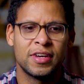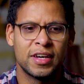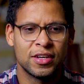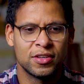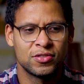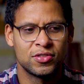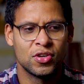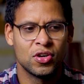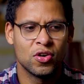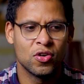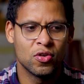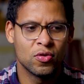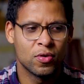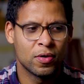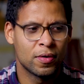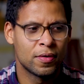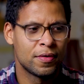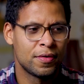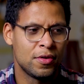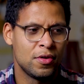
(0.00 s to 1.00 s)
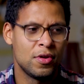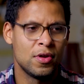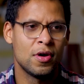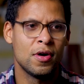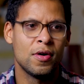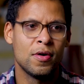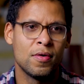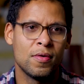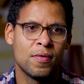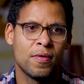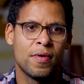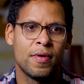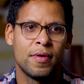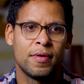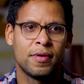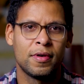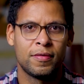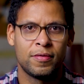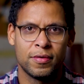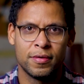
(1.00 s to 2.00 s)

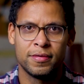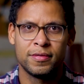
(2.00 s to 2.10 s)
If